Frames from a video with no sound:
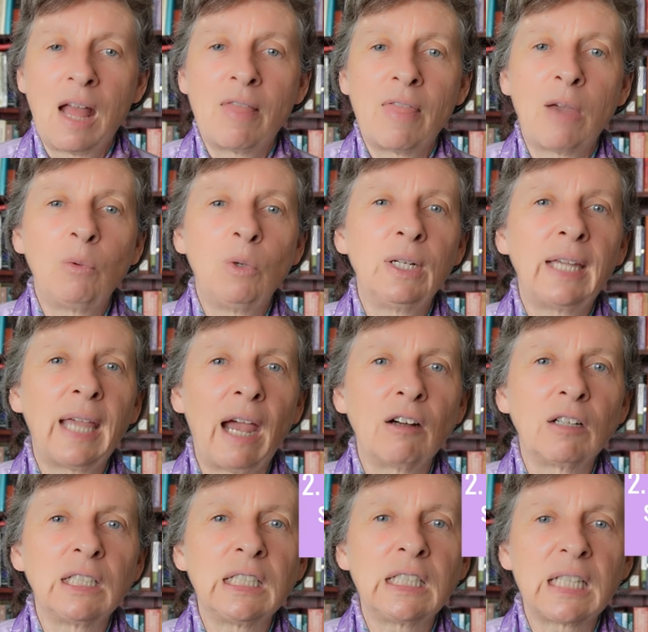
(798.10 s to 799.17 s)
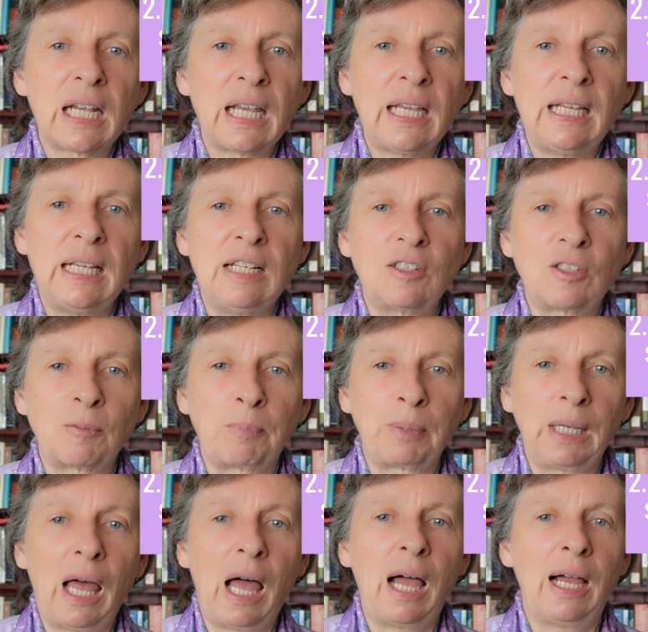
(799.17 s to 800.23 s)
They will guarantee
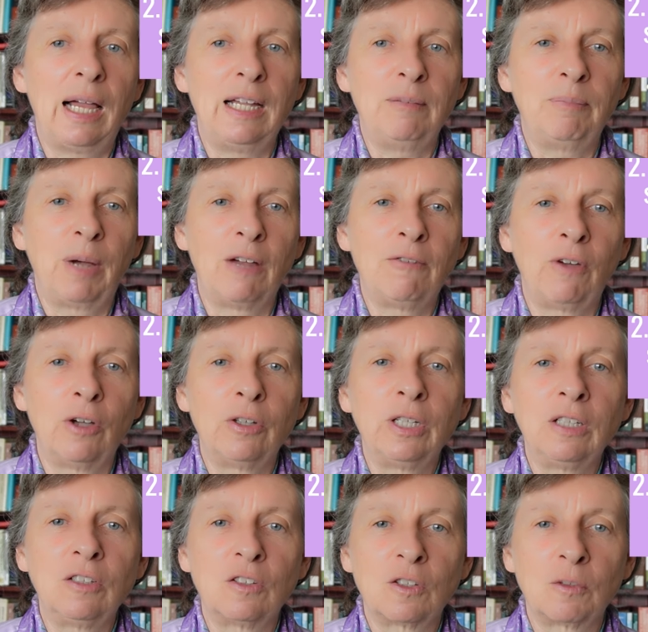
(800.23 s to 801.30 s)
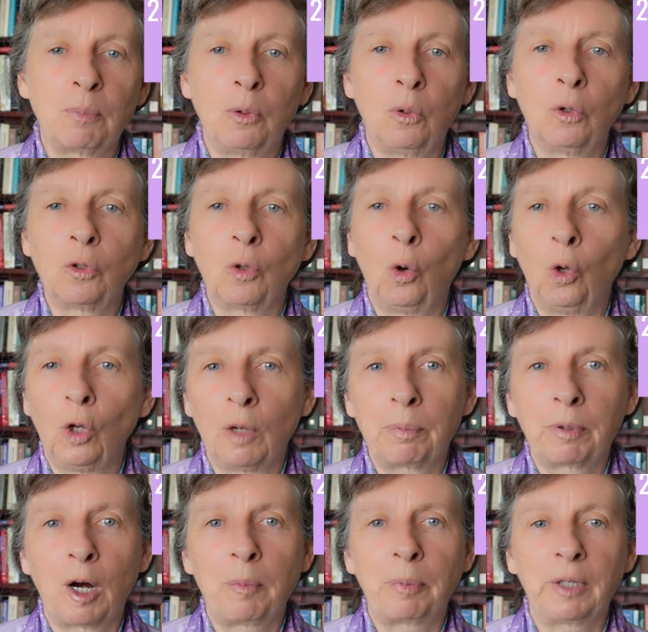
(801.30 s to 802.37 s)
supply by voting to support all
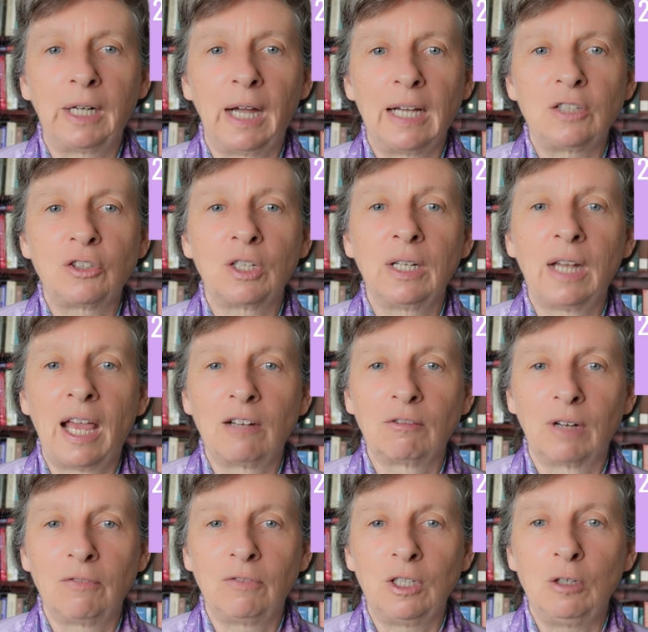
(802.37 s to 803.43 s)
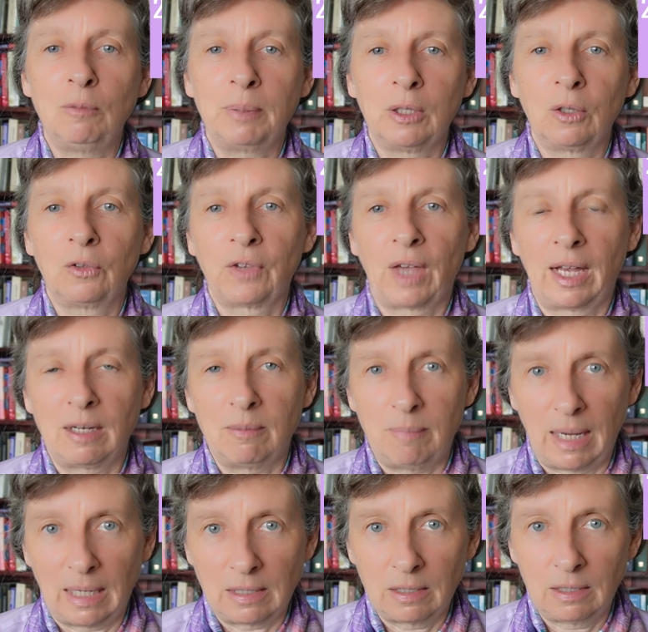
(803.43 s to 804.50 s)
appropriation and revenue bills
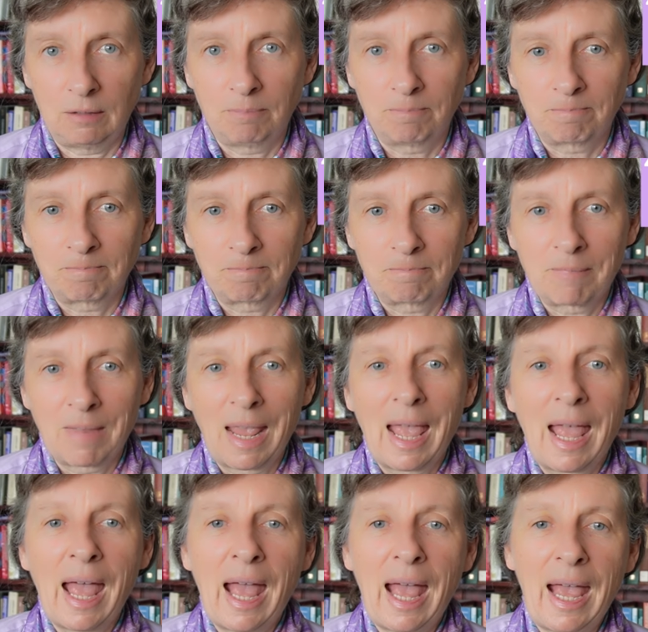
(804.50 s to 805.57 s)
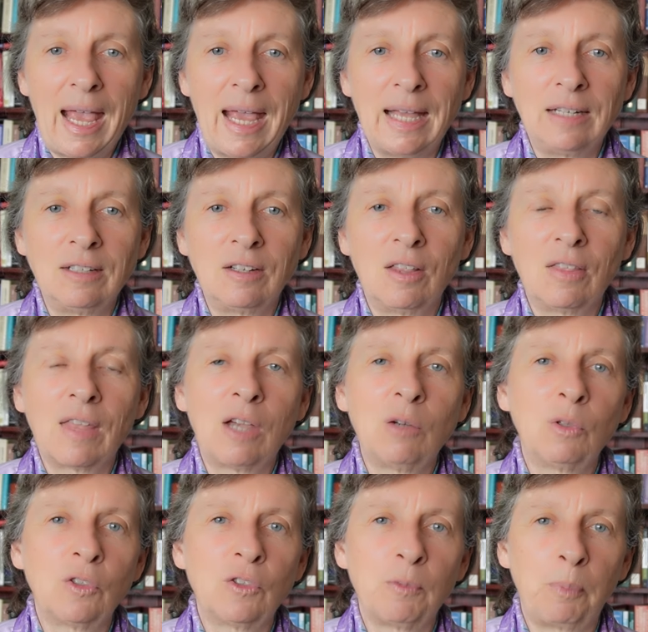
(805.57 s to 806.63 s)
unamended, and they
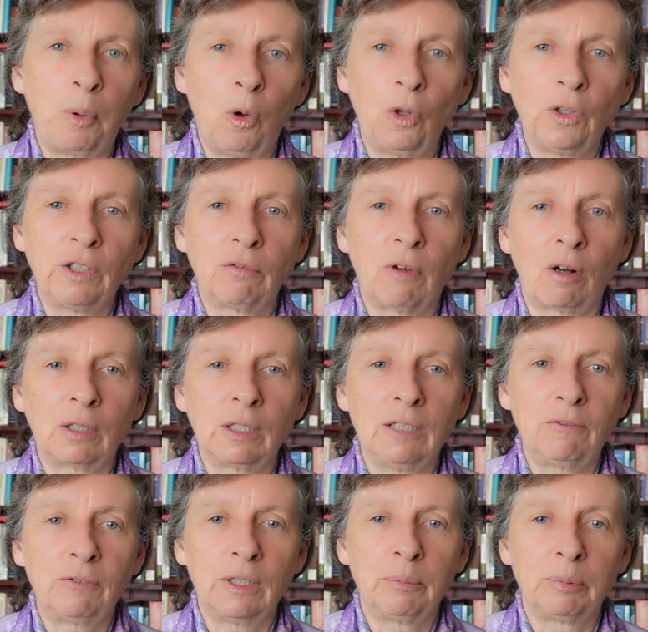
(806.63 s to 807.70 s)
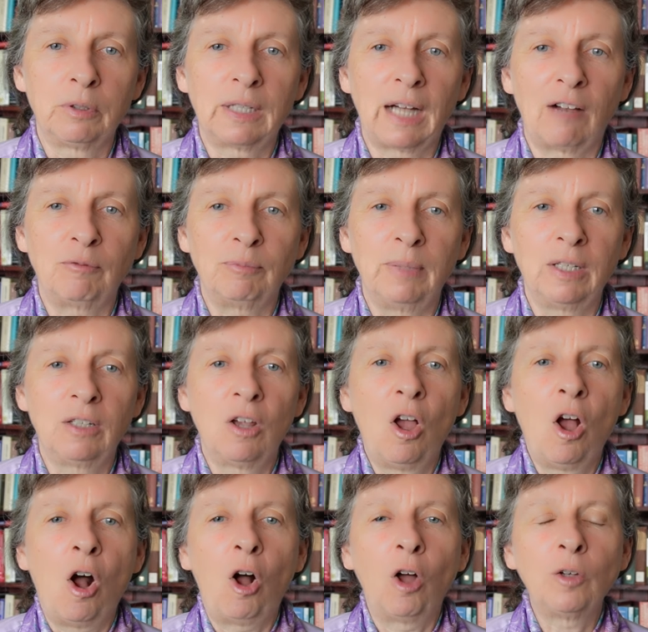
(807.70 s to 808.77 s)
will support the Rockliff Liberal government
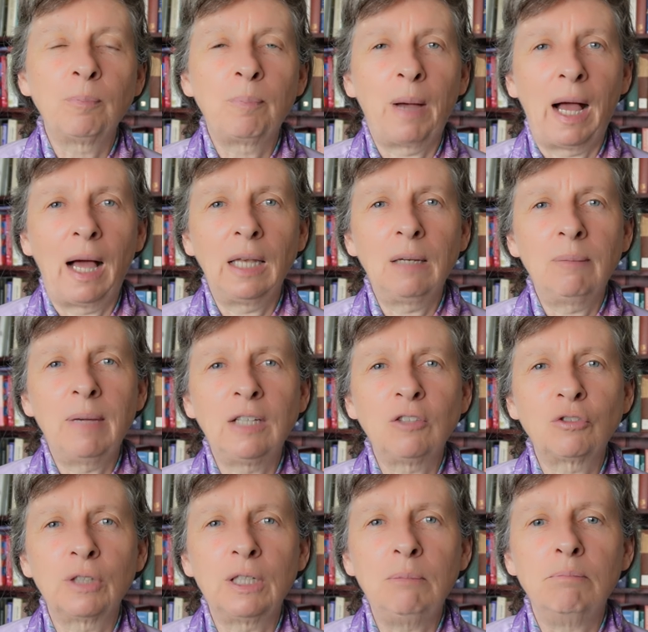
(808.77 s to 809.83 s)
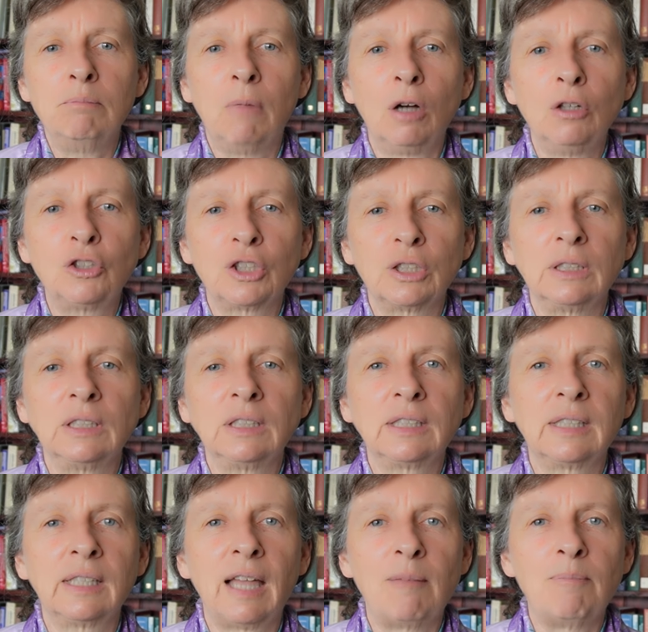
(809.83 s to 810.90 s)
on parliamentary
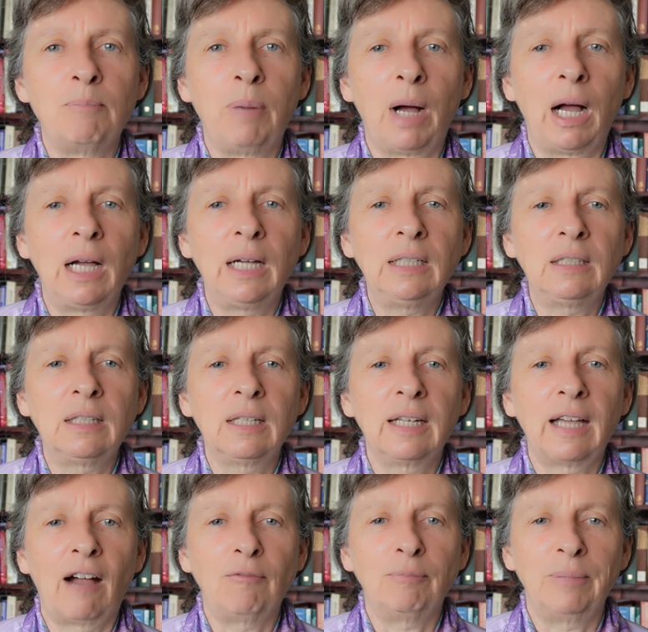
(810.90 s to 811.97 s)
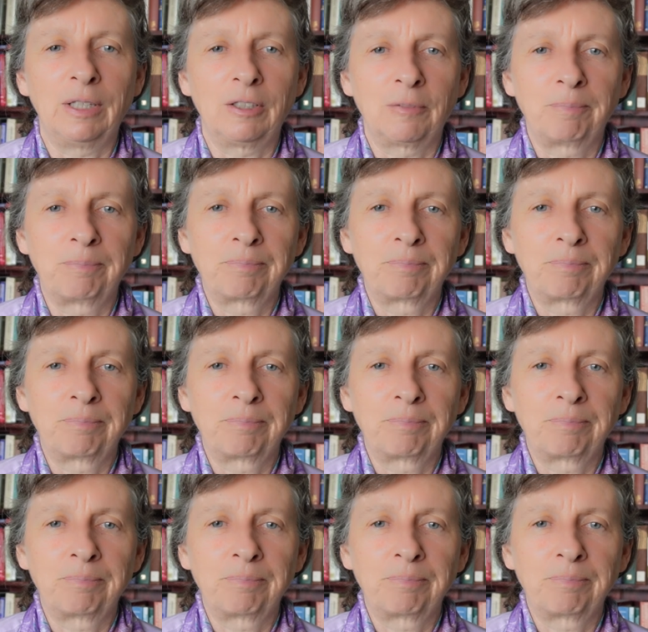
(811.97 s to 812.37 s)
motions that bind the government.